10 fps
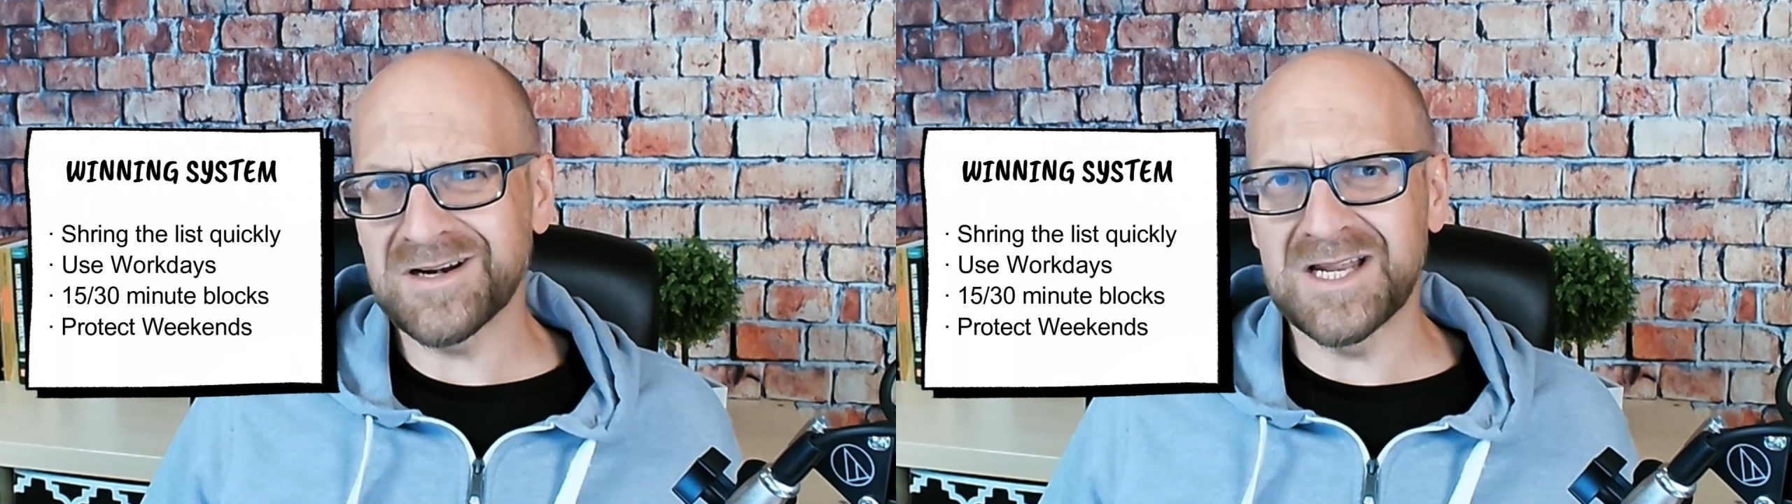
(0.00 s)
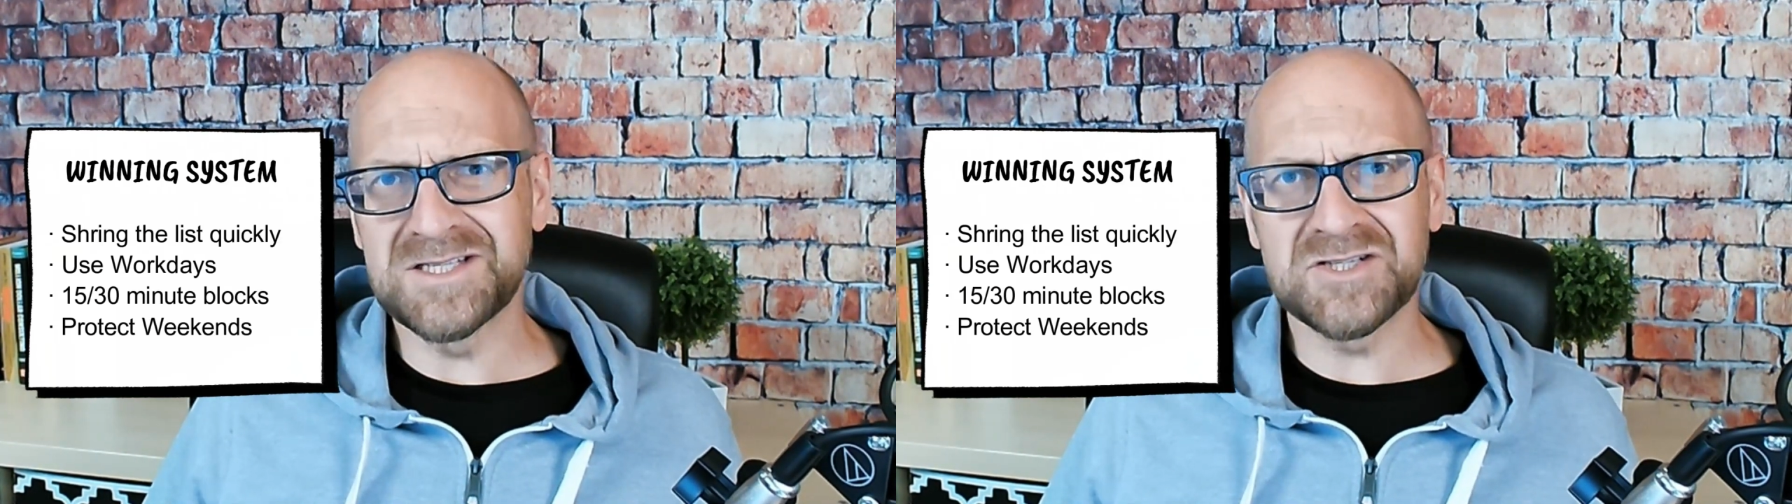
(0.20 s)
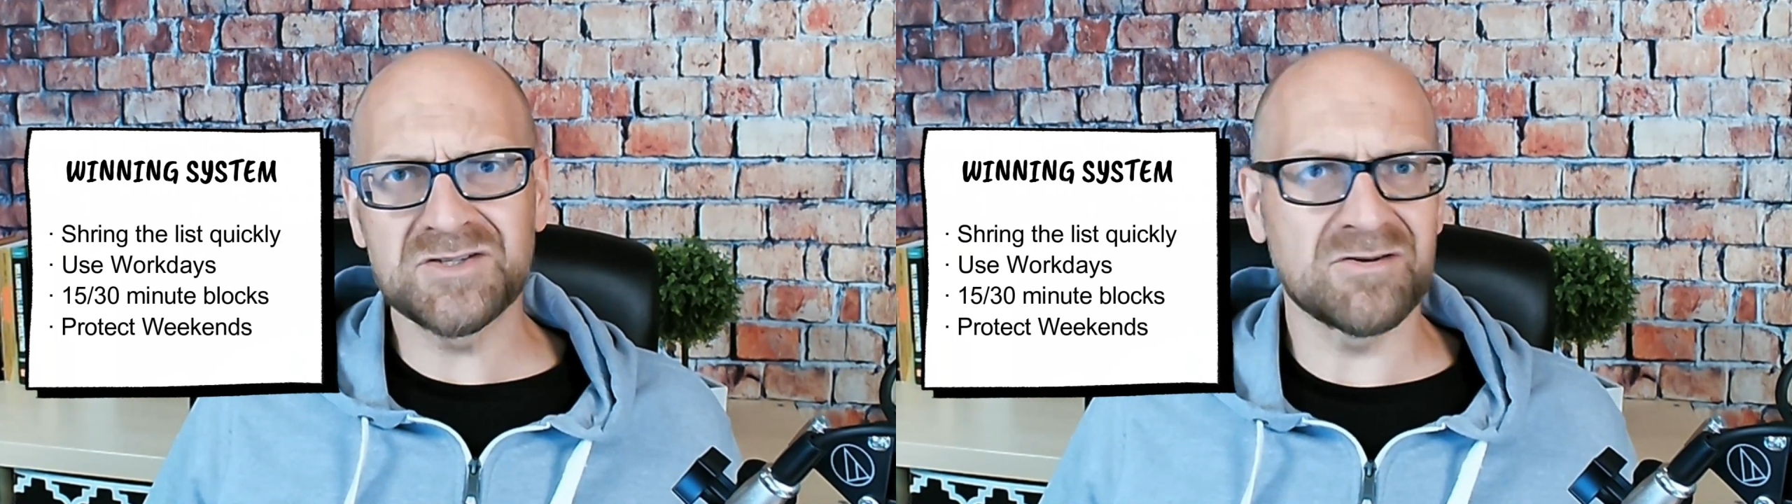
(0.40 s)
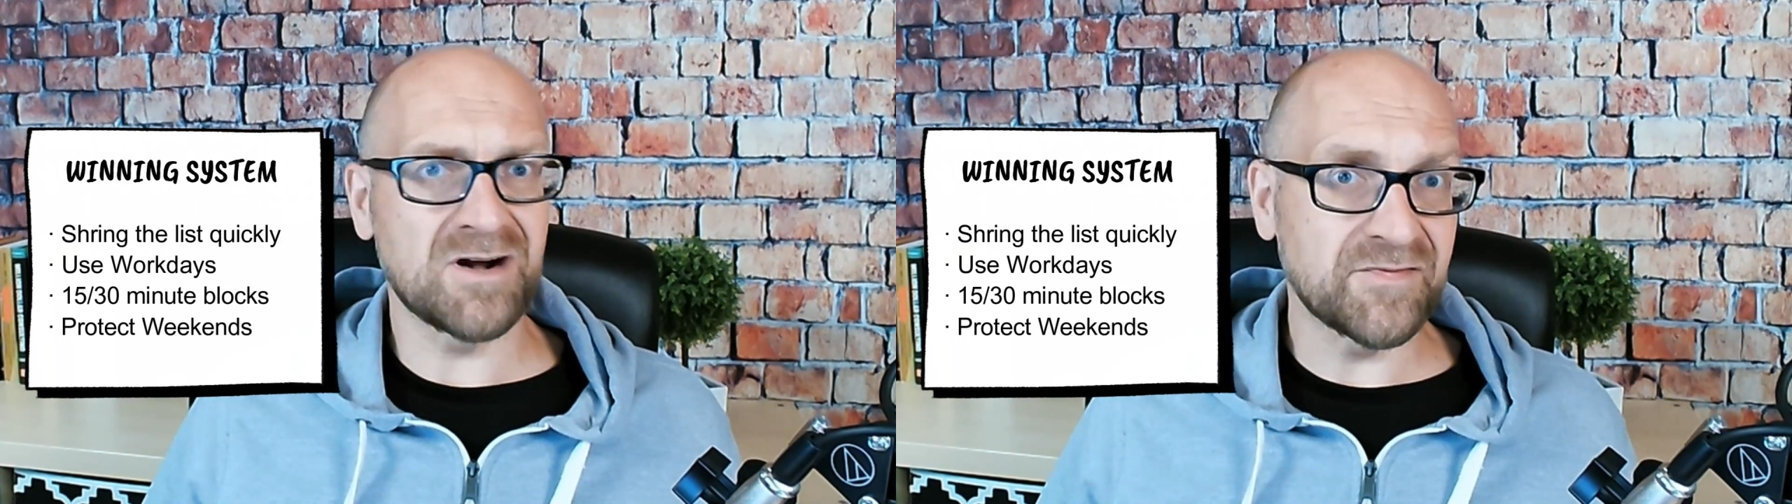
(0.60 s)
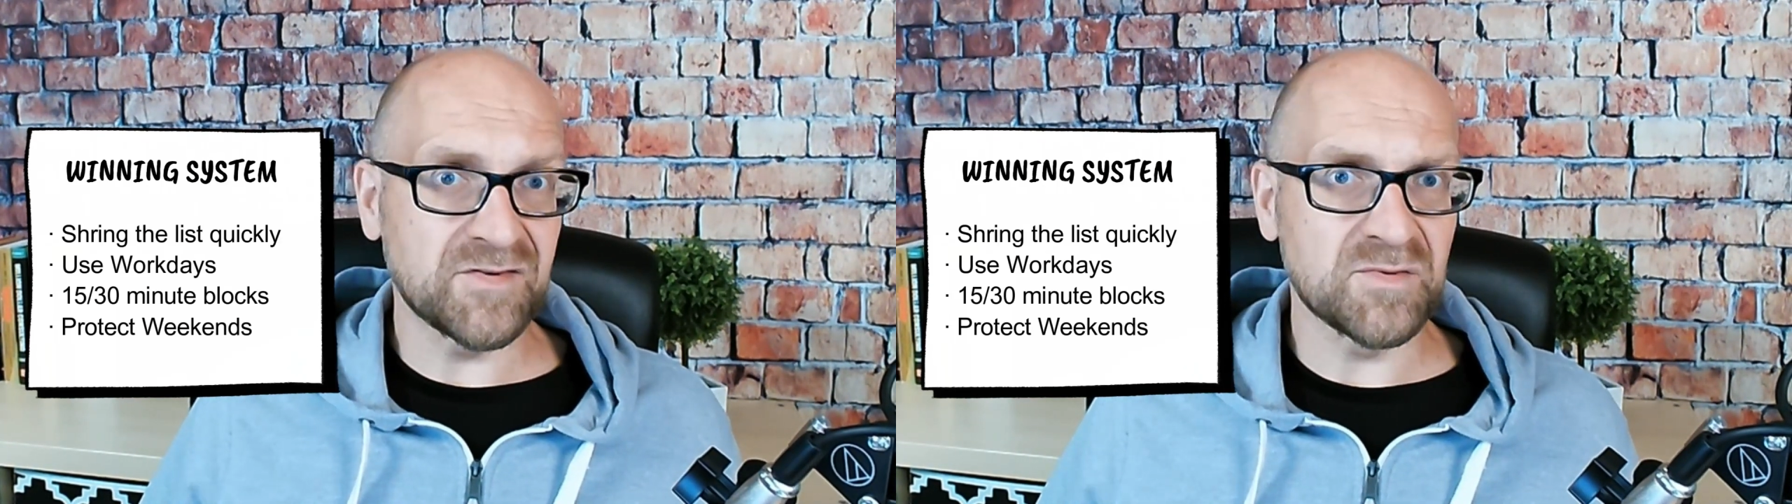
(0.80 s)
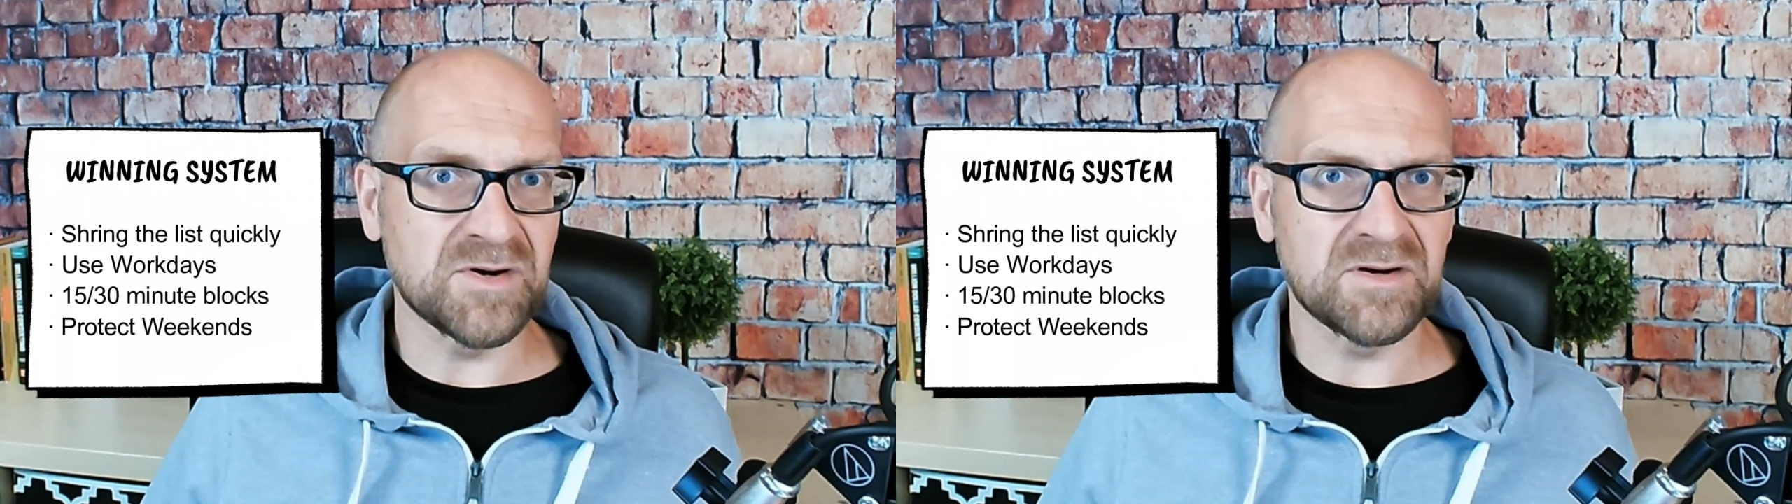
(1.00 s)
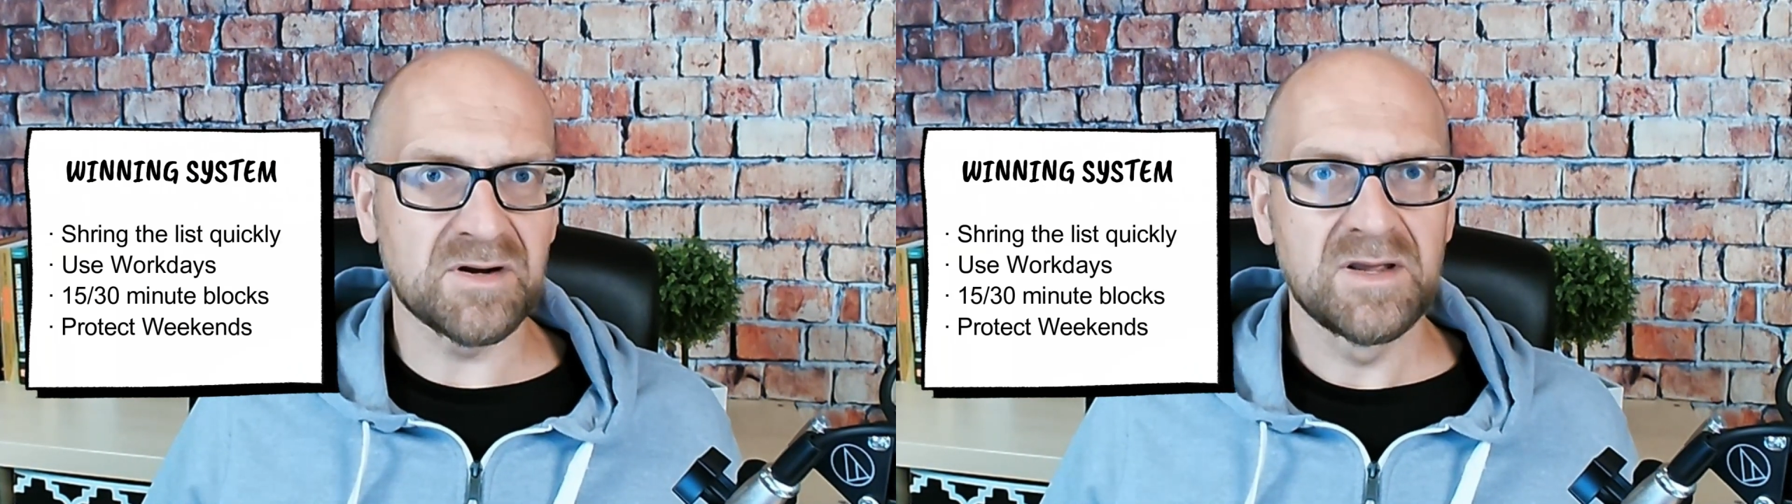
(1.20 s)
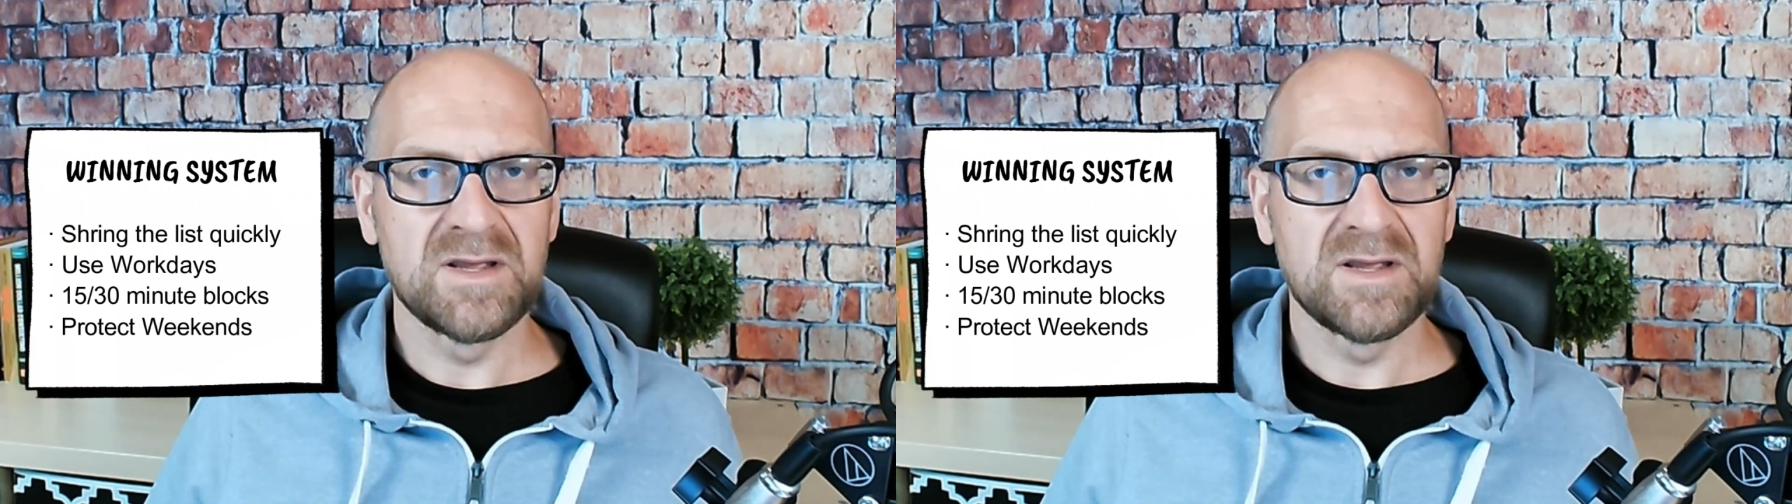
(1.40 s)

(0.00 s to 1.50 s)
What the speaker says: lunch, or after work.